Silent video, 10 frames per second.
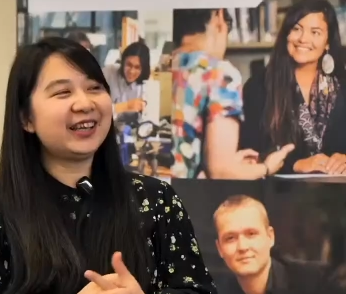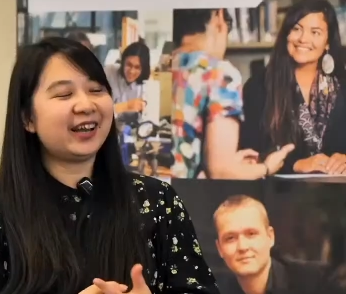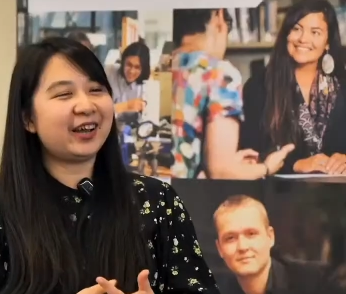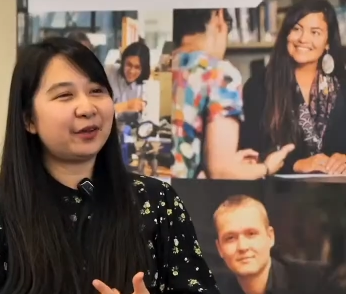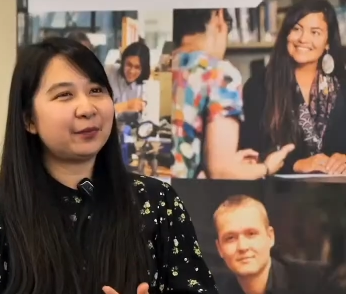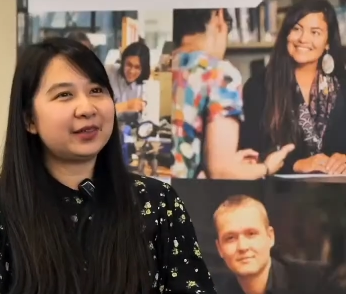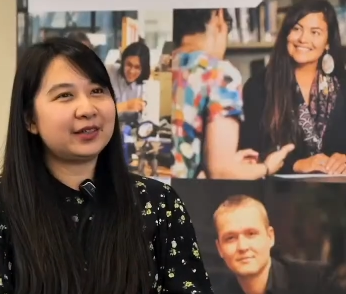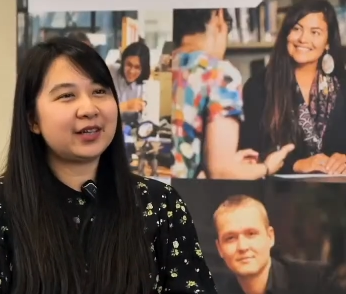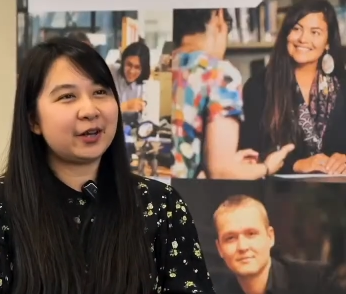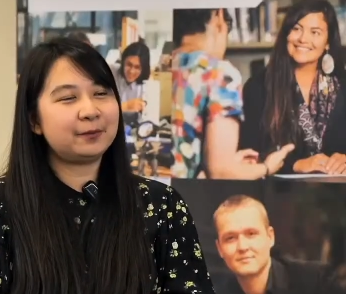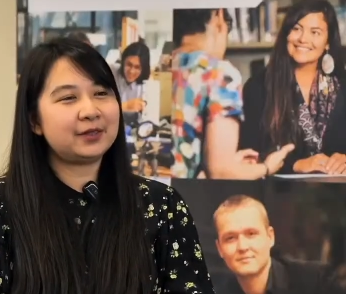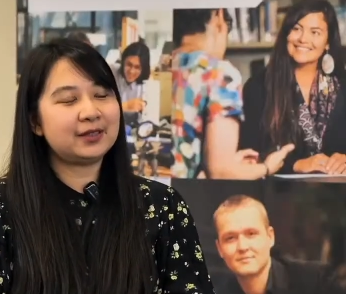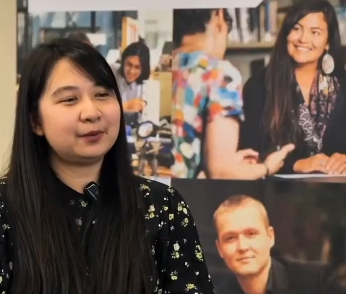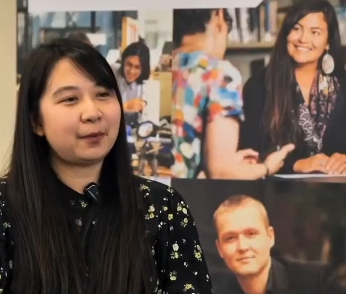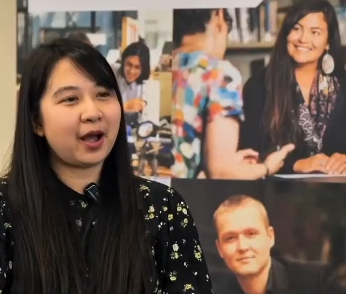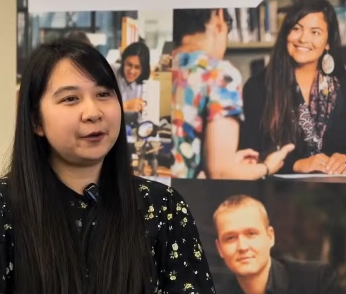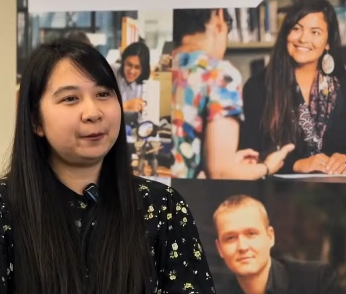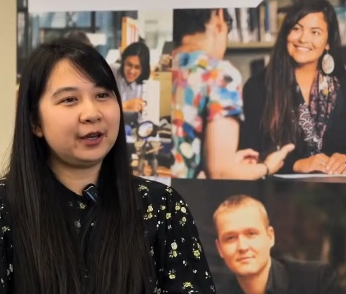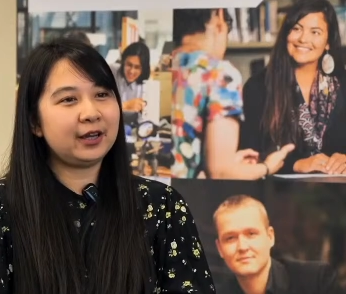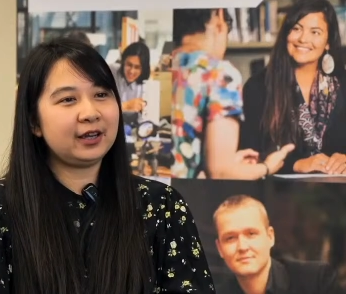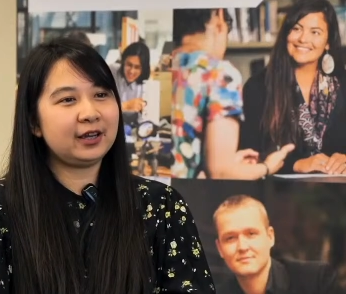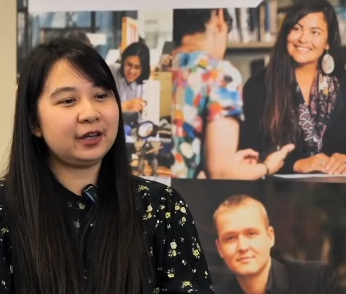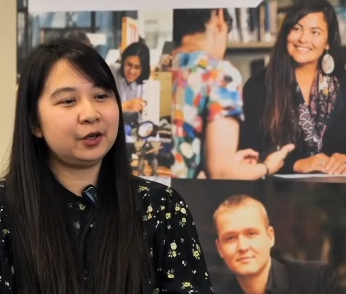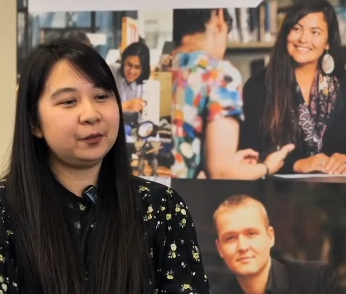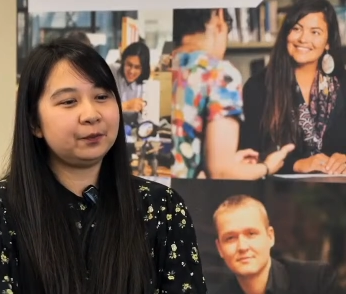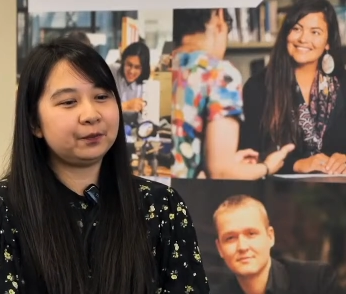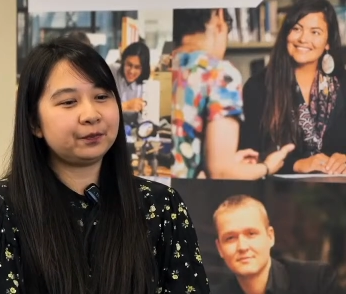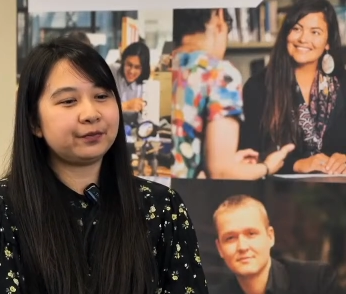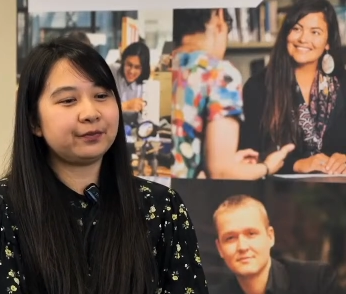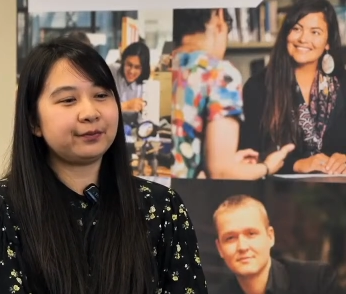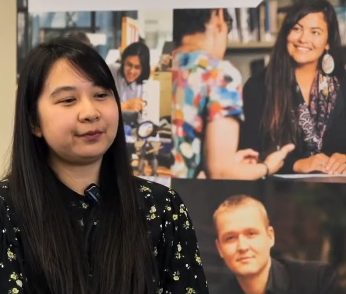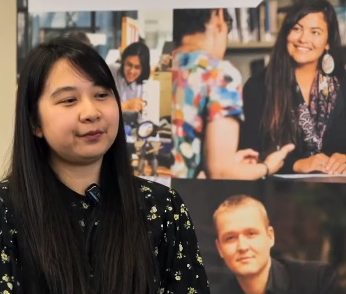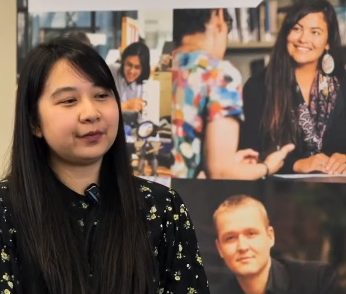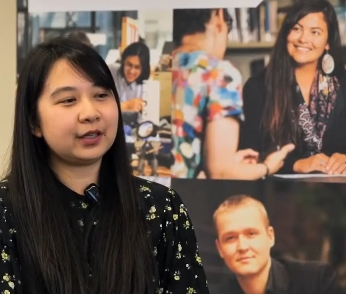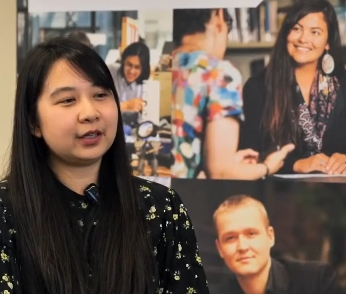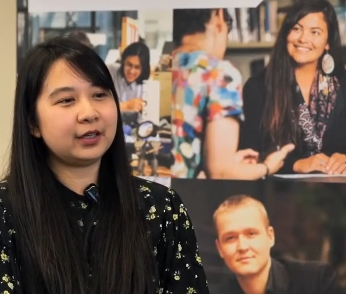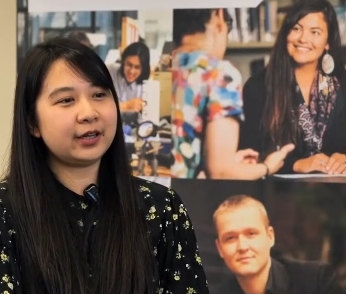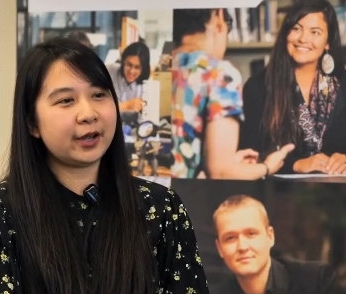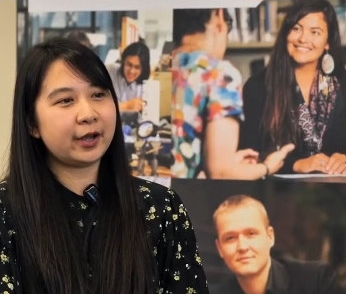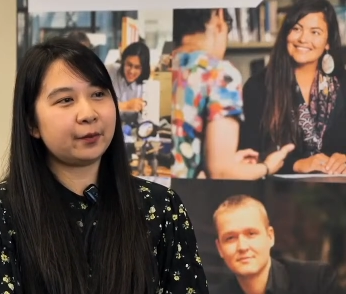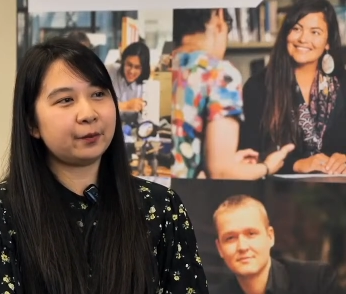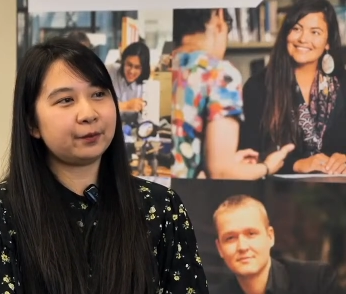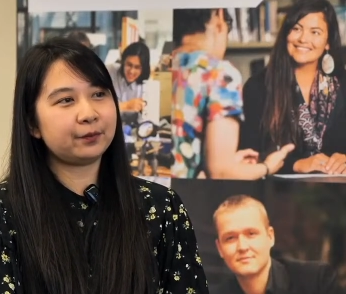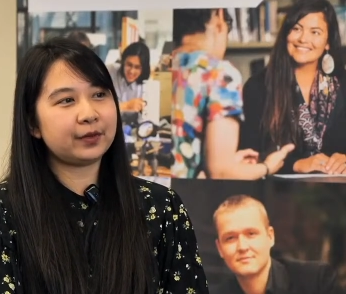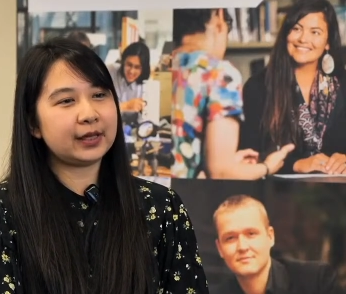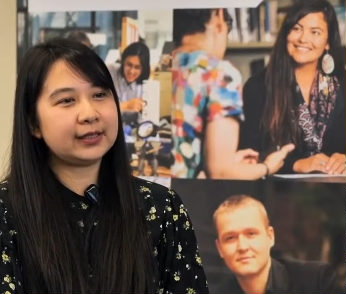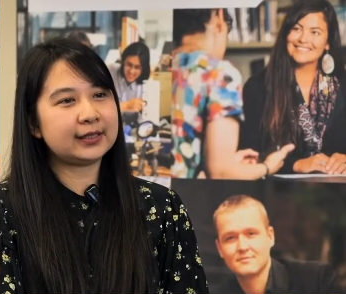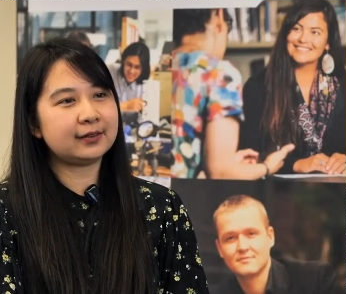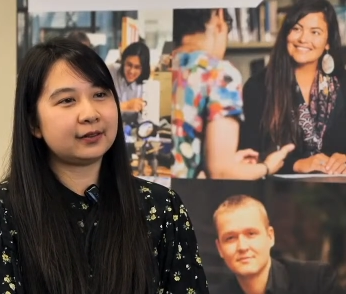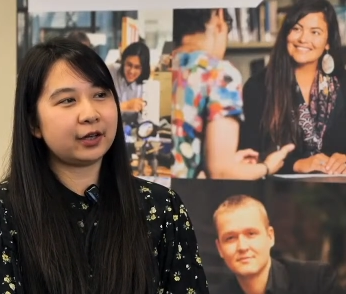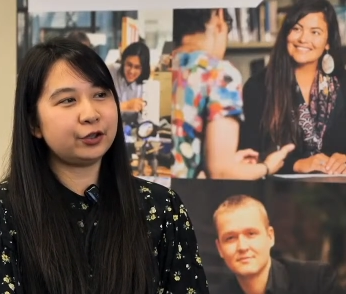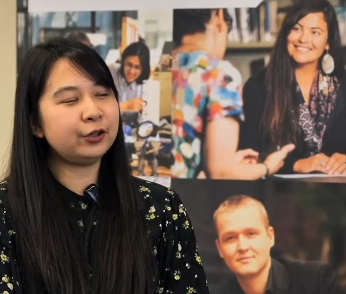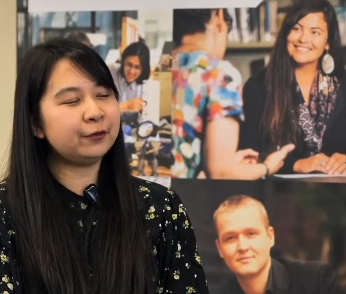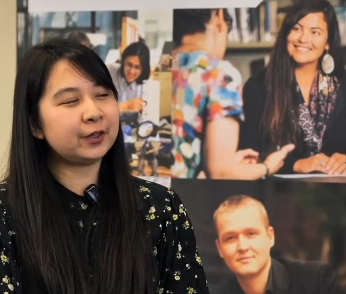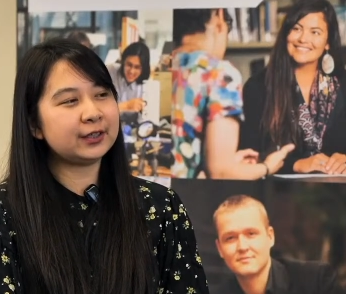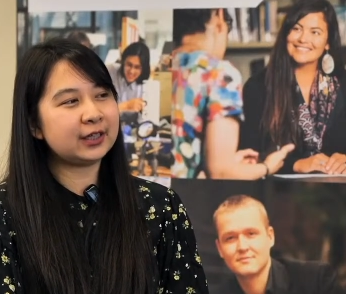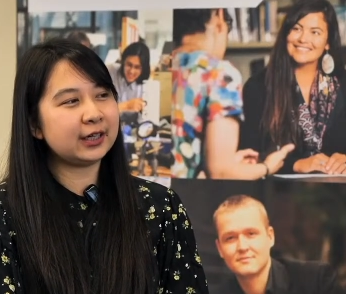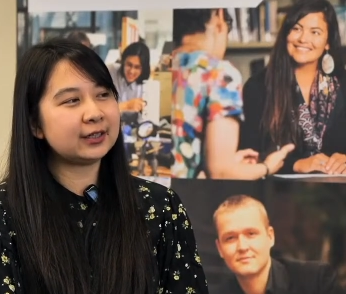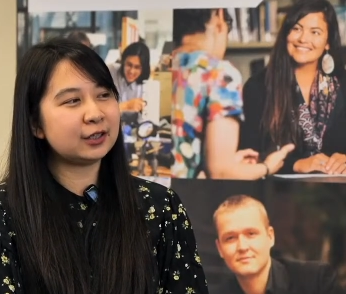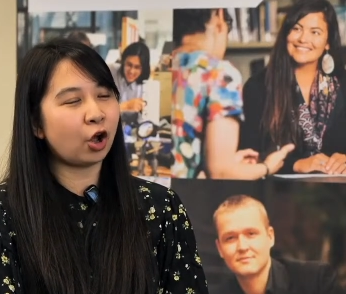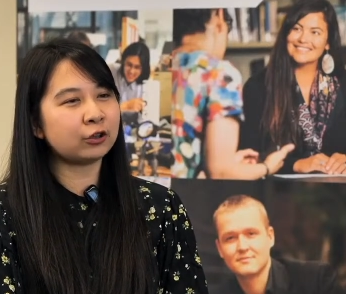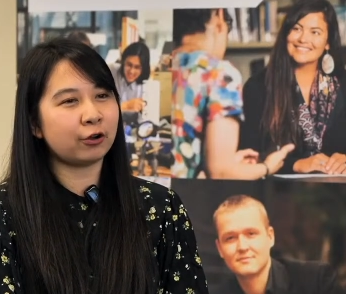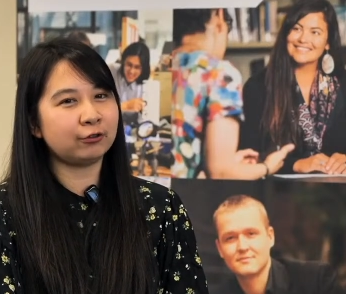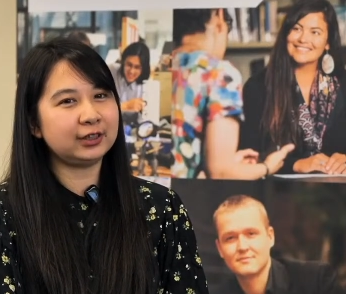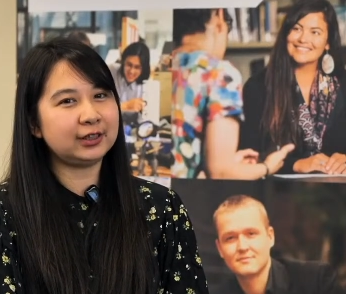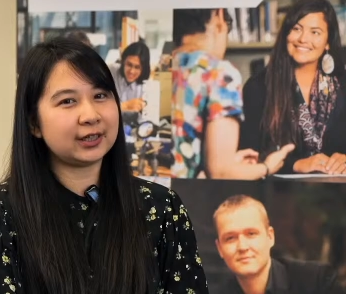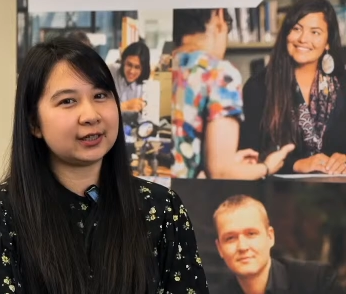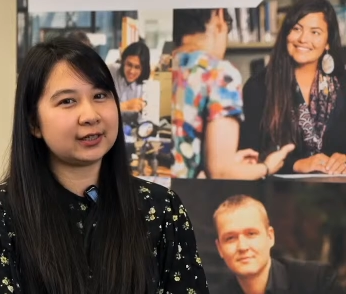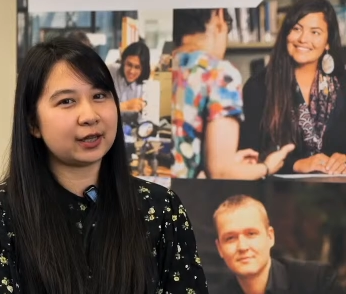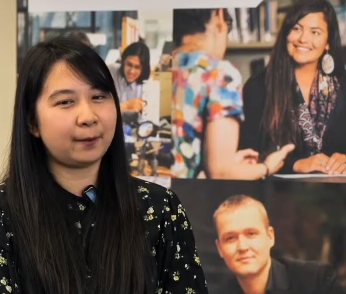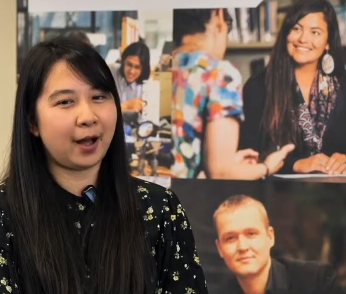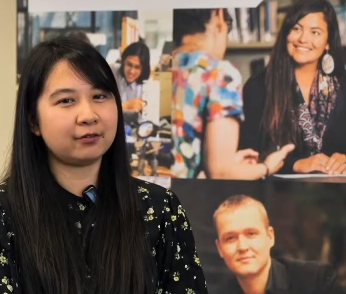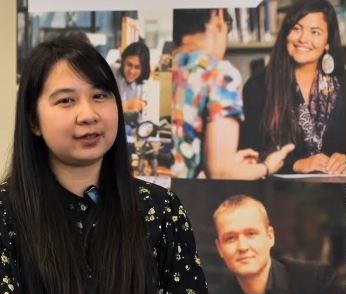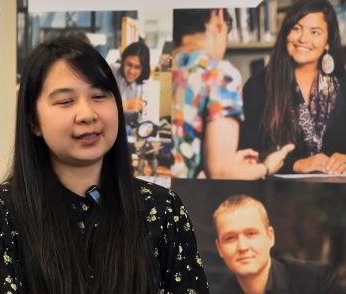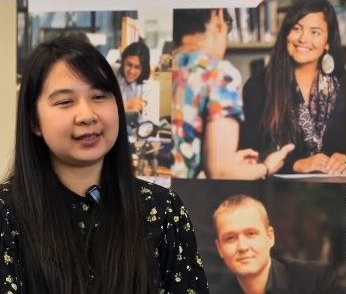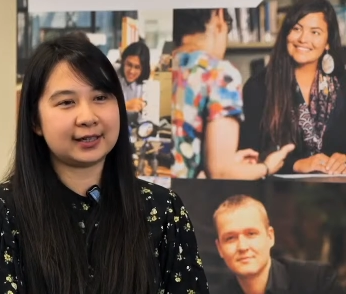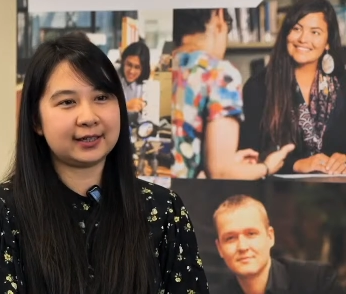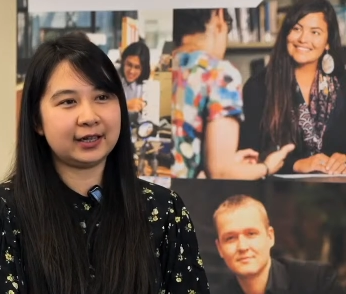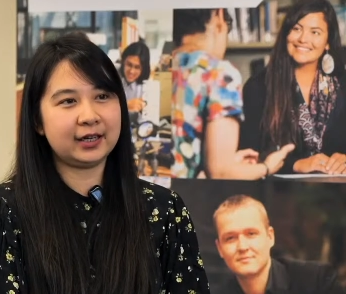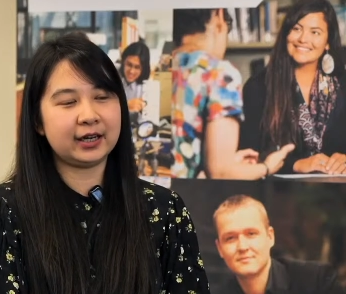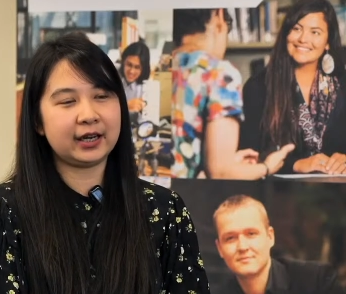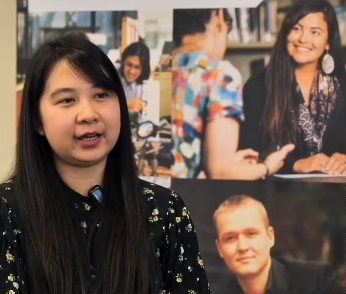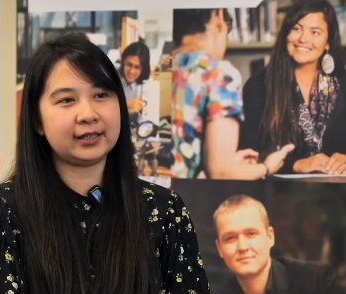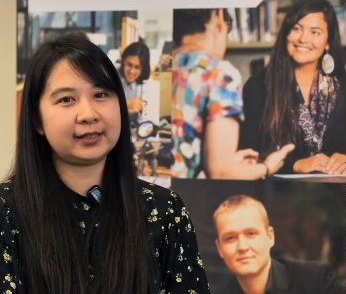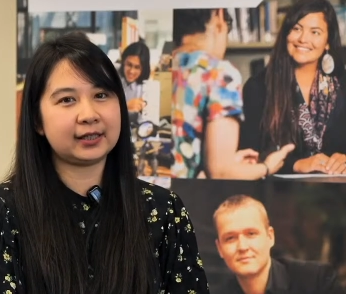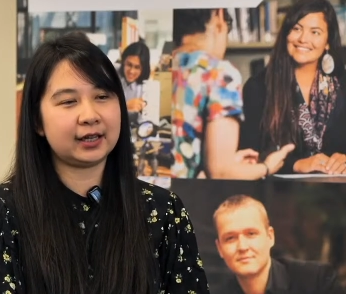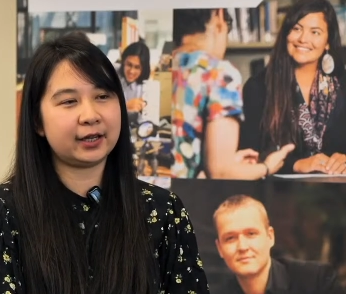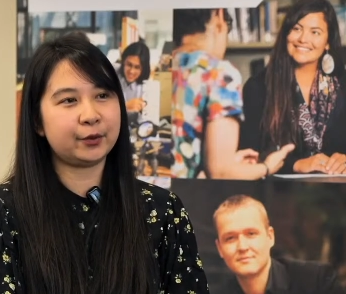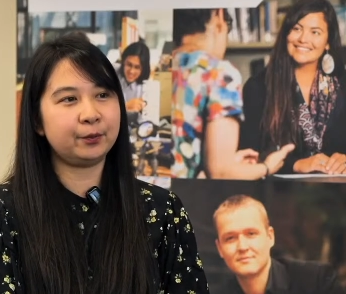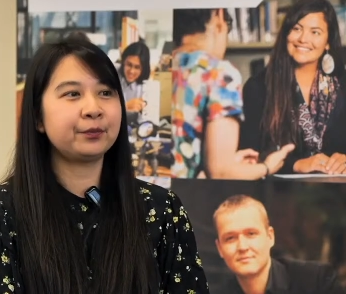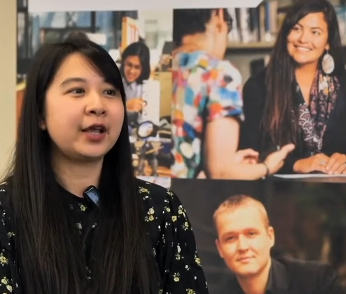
Speaker 1: yeah the tips might be yeah it's university is not only just about the study. It's uh,